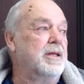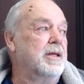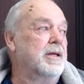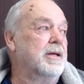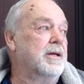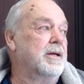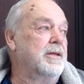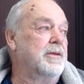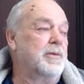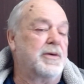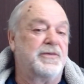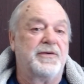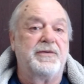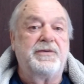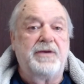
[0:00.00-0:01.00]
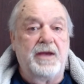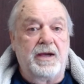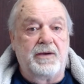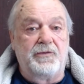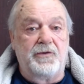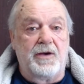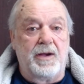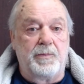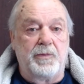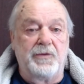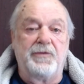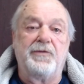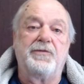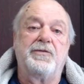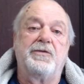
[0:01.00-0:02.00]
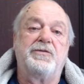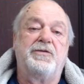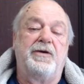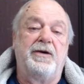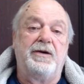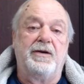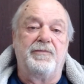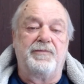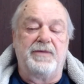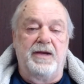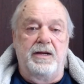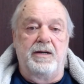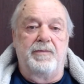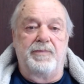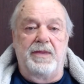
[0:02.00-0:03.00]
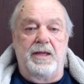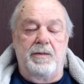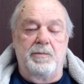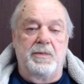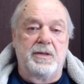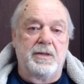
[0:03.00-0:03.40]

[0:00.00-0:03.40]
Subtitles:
There was a tech shop, which is a chain of 10 of them